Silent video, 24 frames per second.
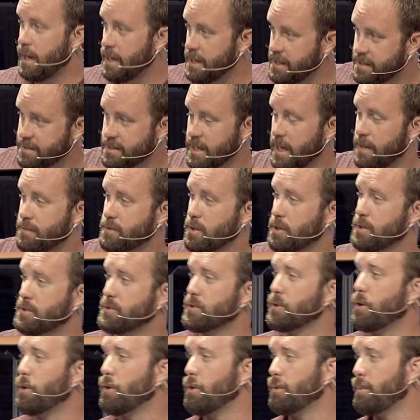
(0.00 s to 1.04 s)
He saves our
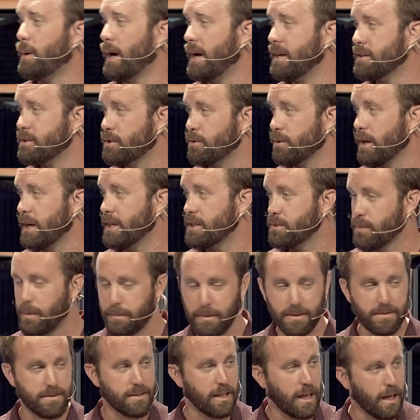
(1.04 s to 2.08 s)
soul. By his grace, we've
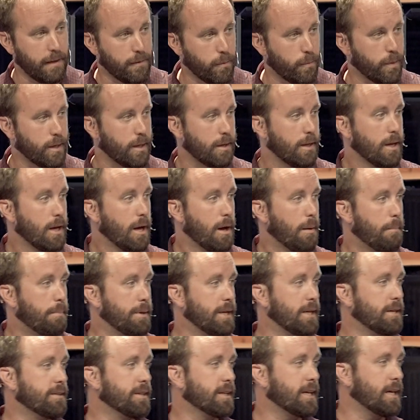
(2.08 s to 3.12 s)
been saved, and we can
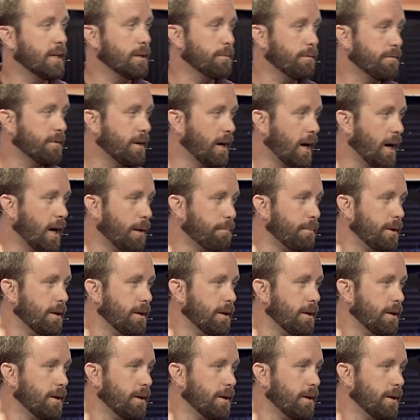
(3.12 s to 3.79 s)
be in the kingdom of God.